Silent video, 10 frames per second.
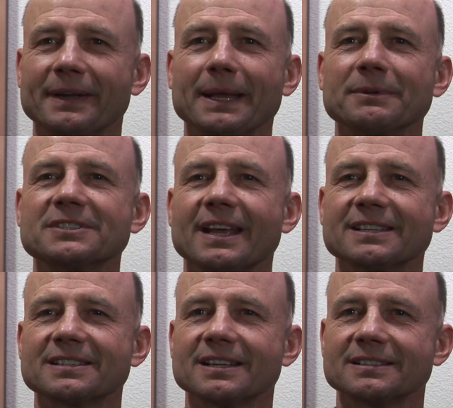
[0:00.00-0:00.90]
My name is
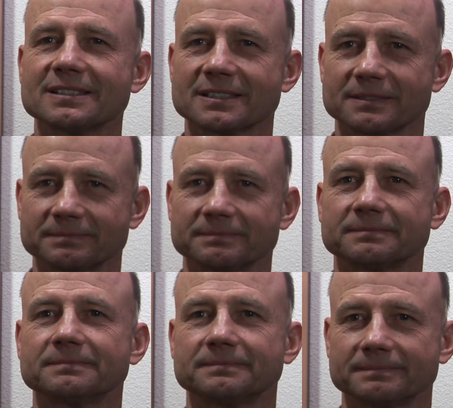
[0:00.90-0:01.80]
Zins.
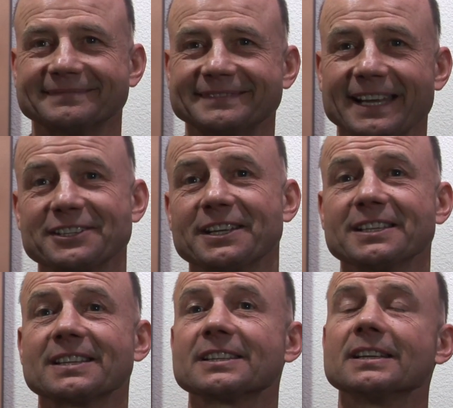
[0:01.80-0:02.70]

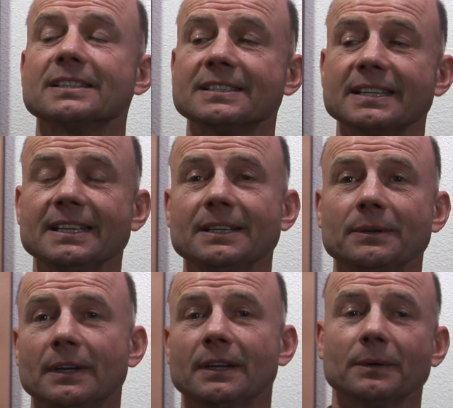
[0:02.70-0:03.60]
Zins, that's a
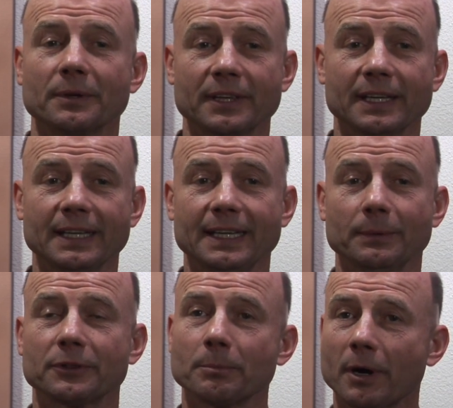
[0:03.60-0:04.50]
T with an E
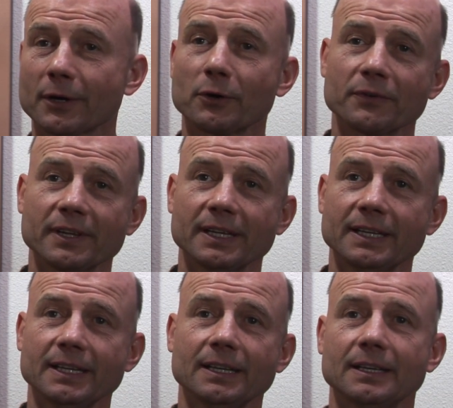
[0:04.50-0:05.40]
with the mark over the
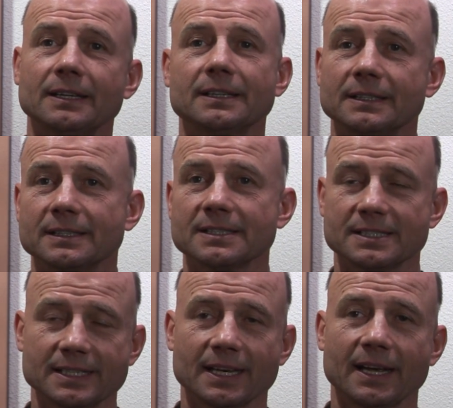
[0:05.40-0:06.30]
E,
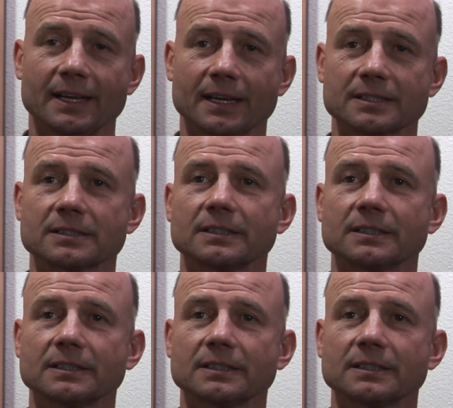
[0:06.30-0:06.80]
Z-I-N-S.